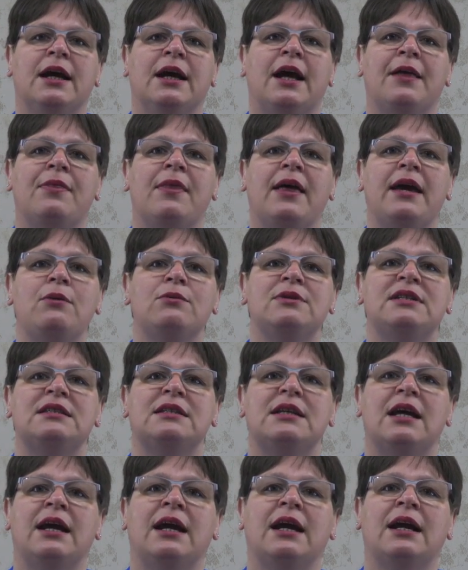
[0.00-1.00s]
and they were
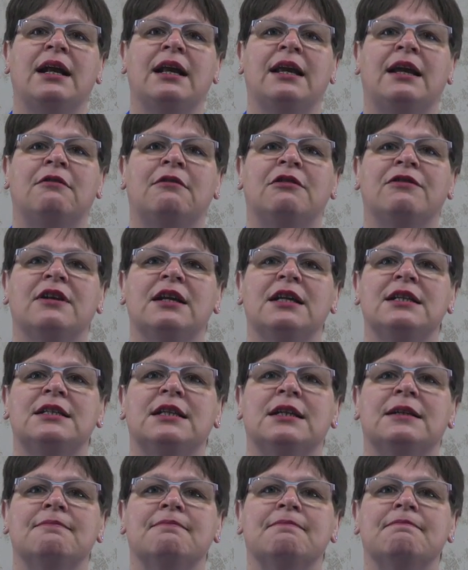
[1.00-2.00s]
staying clear of
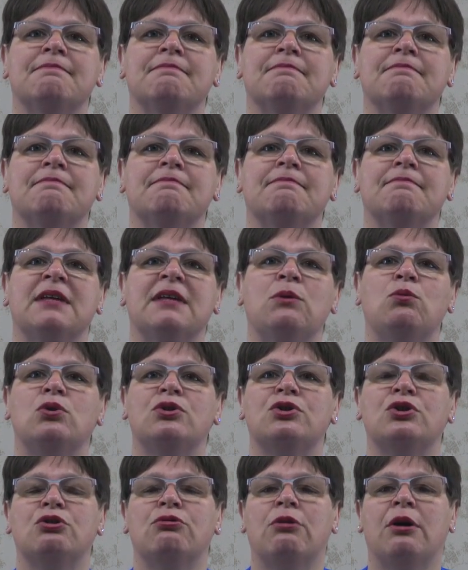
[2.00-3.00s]
clutter. It
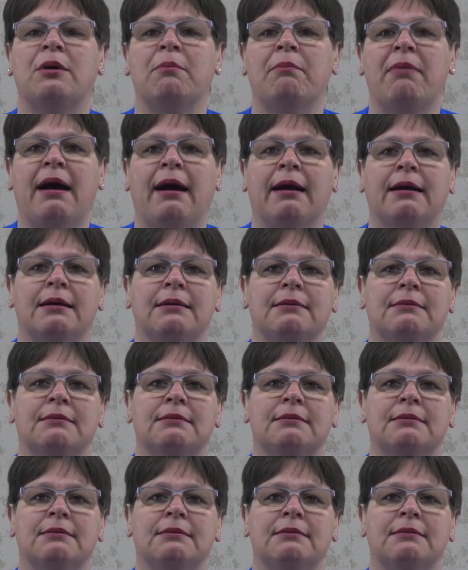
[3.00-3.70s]
wasn't growing back.